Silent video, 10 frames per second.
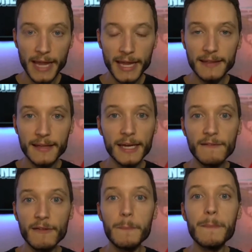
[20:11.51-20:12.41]
And he
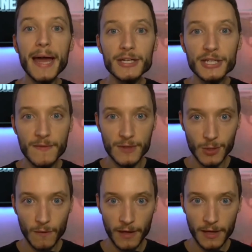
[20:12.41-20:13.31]
didn't even mention the
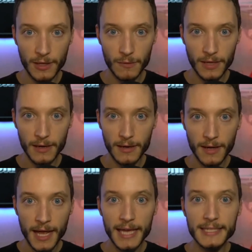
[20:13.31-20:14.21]
Soviet Union.
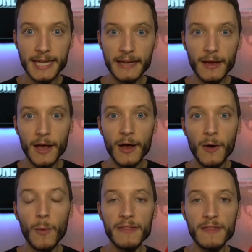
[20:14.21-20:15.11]
He said,
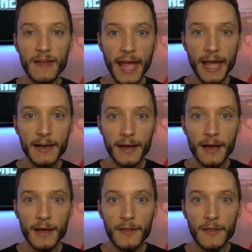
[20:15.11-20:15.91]
"We thank